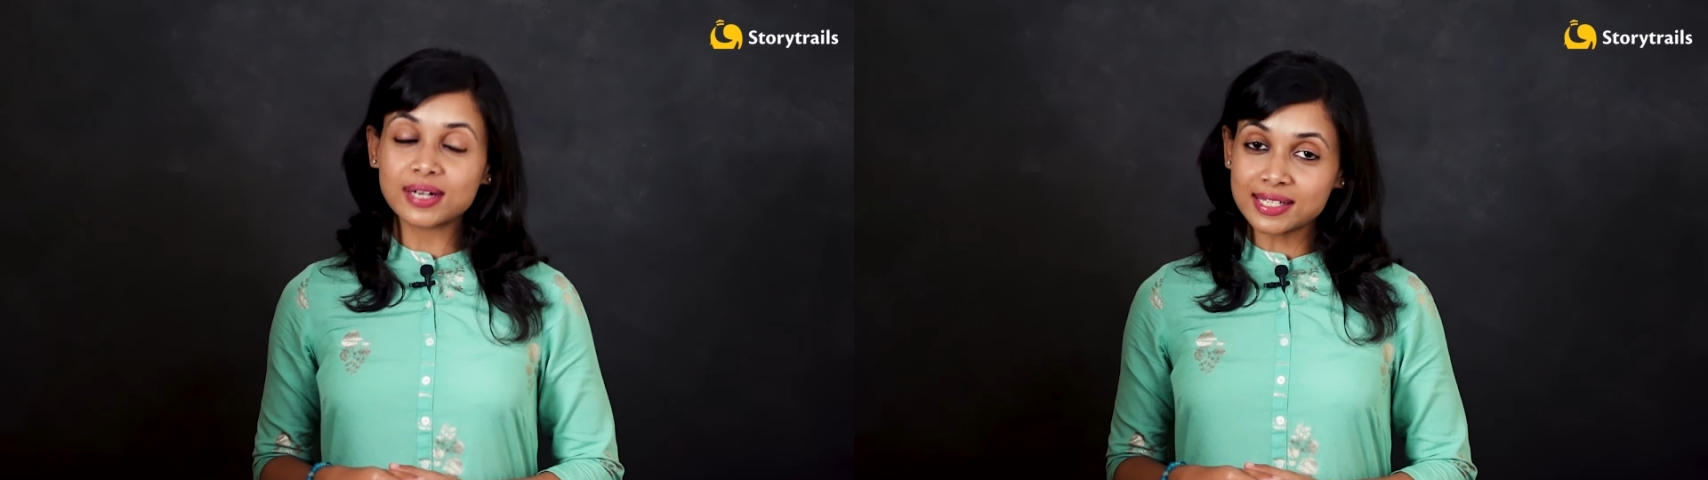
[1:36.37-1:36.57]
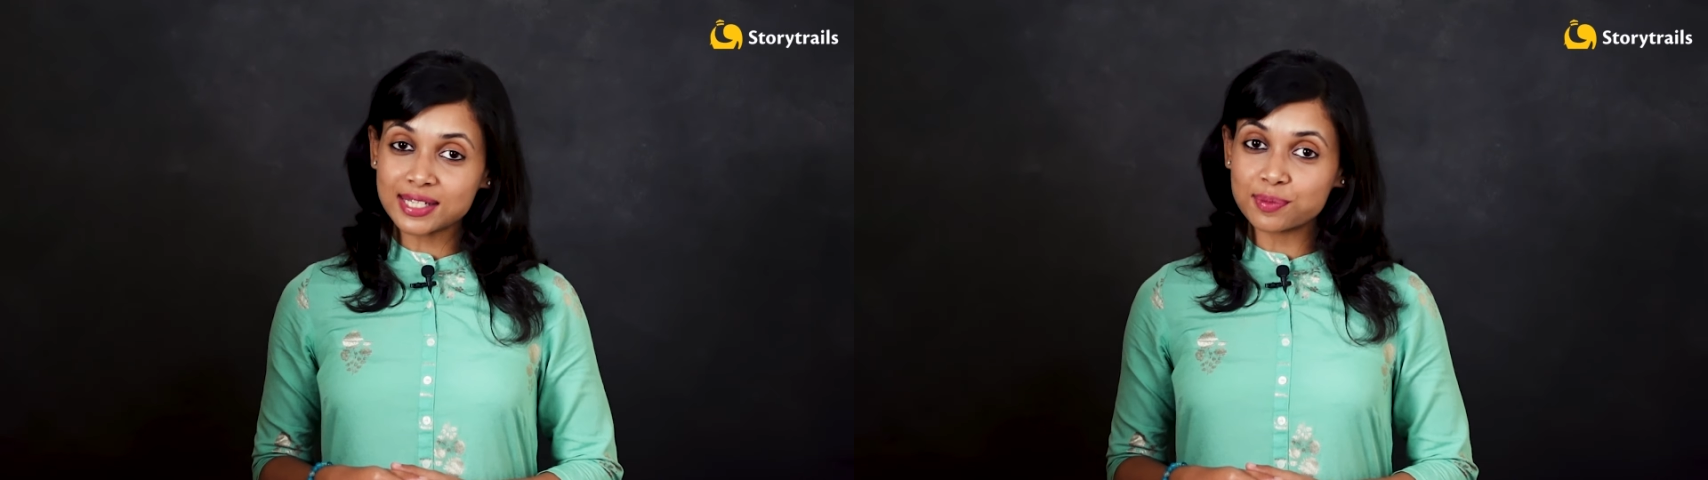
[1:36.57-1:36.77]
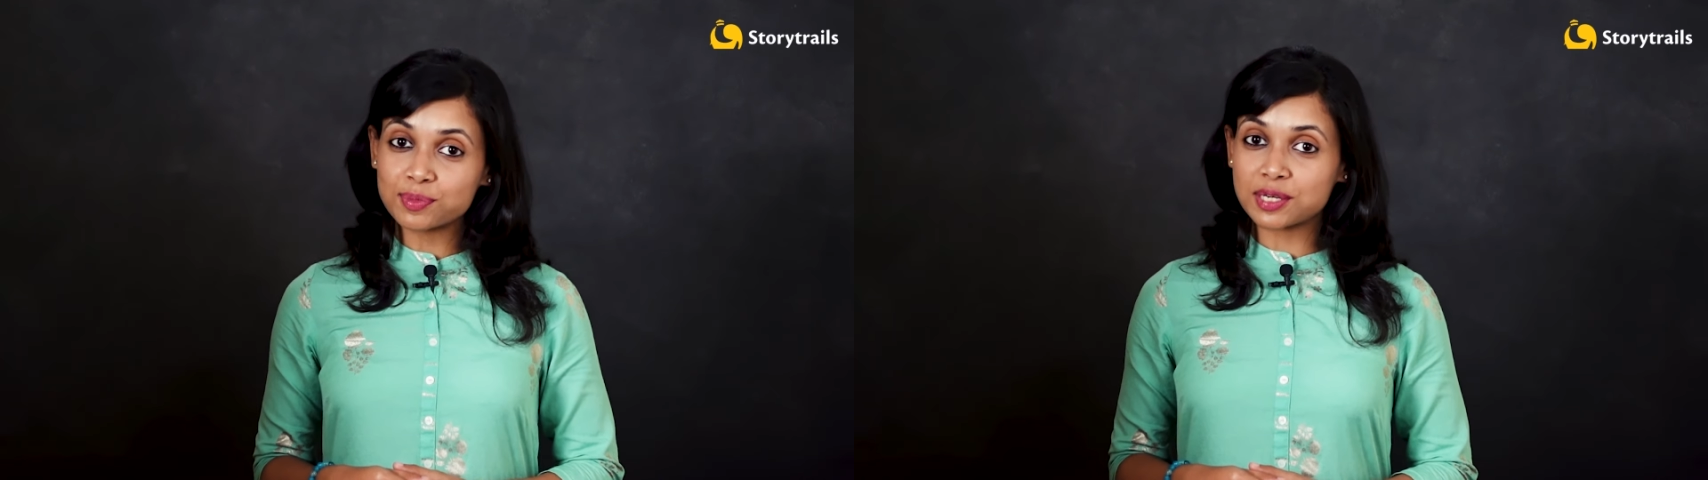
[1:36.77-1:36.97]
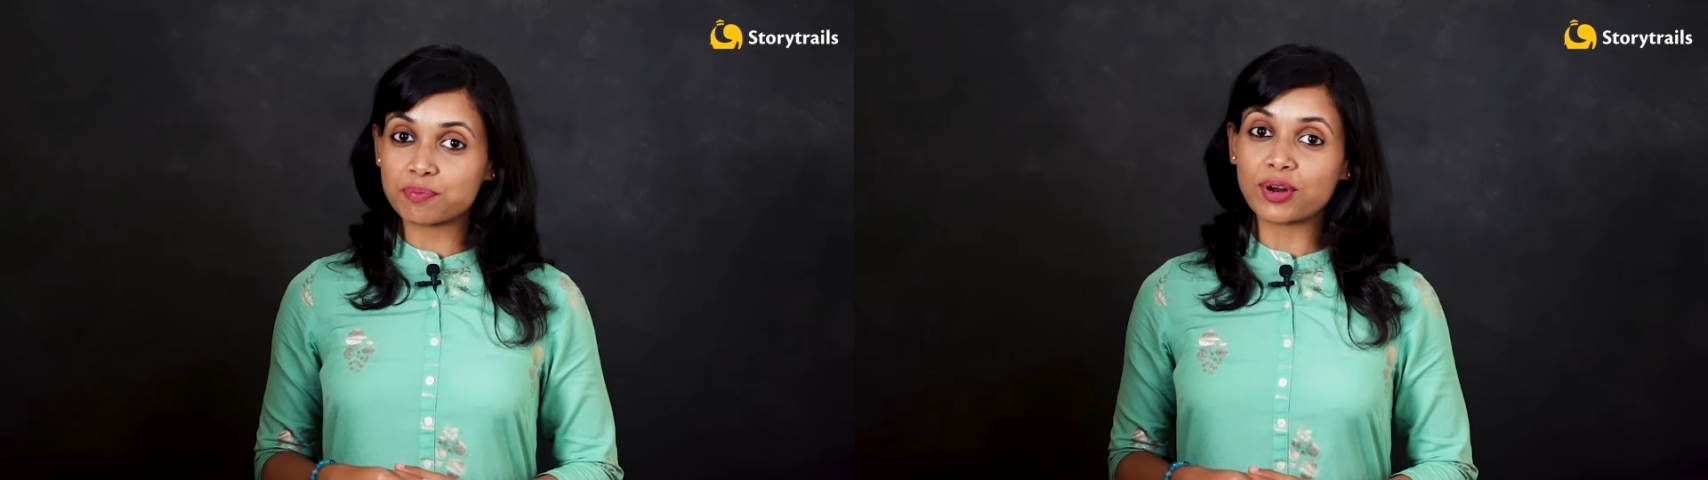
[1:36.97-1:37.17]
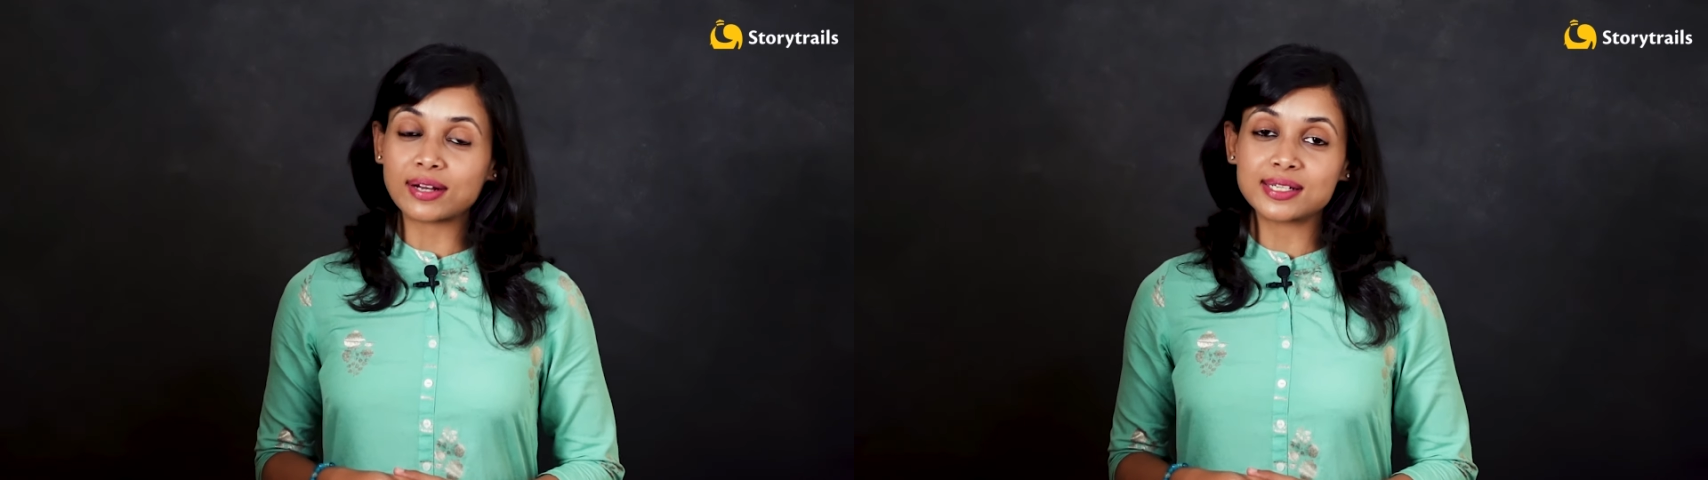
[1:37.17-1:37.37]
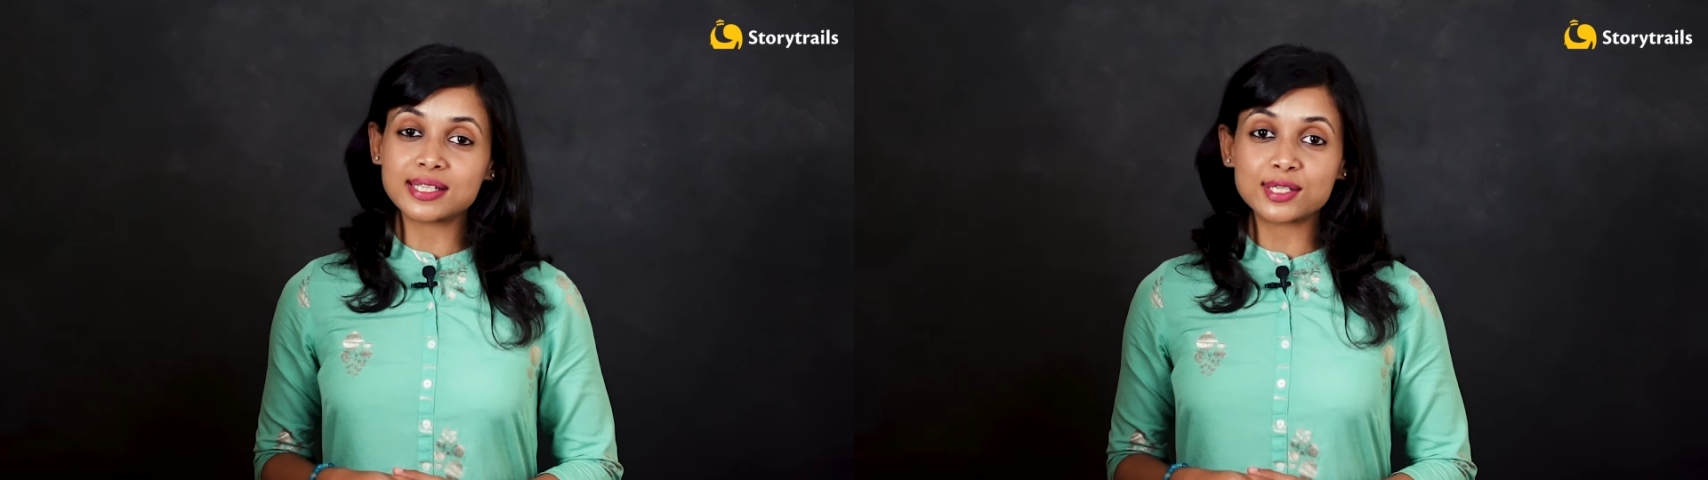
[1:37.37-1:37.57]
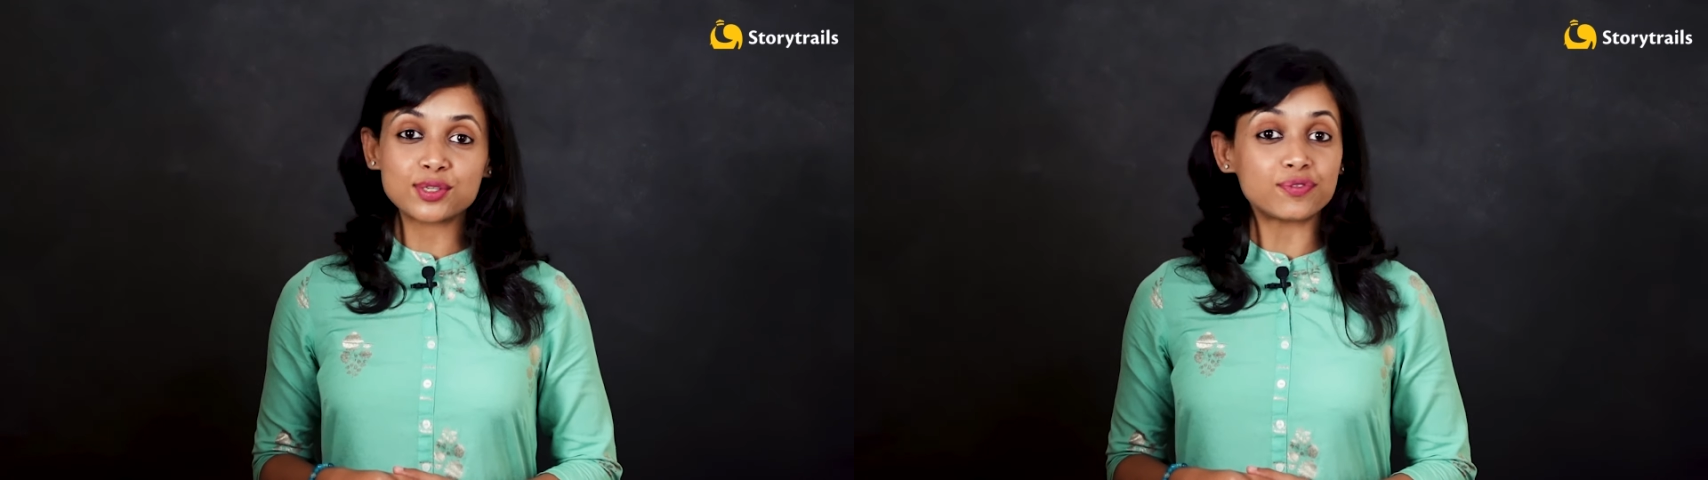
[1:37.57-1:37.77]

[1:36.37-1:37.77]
customs and practices